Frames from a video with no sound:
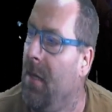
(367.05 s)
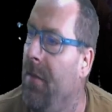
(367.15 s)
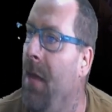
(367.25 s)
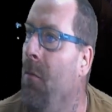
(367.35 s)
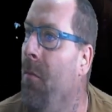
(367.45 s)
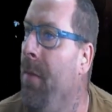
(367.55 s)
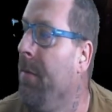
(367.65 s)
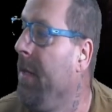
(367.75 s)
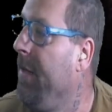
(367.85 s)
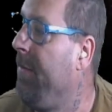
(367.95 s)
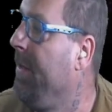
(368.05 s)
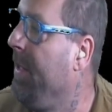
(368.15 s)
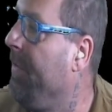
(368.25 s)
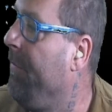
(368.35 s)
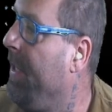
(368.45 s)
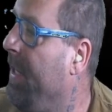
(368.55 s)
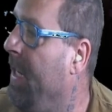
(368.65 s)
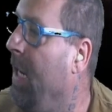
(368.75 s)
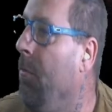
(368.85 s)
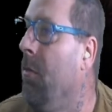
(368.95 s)
they will be releasing the event, and
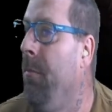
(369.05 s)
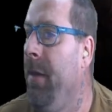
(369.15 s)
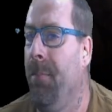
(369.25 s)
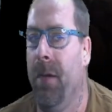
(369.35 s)
I will be